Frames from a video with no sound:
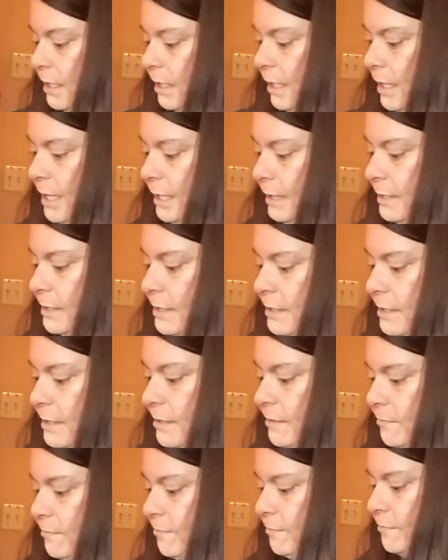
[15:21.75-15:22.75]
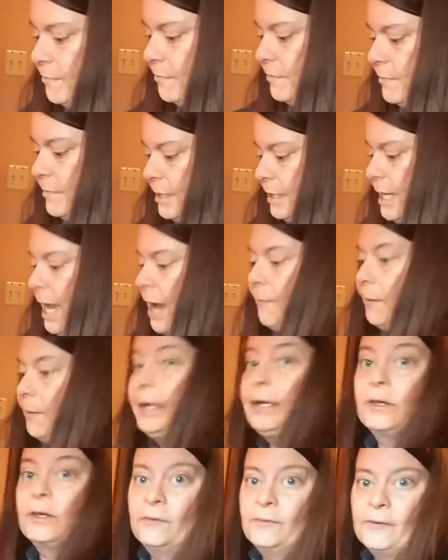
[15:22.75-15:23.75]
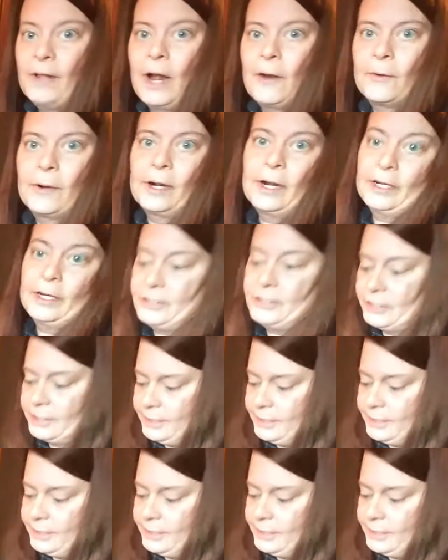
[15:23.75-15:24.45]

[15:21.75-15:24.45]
It's not regular flour, I should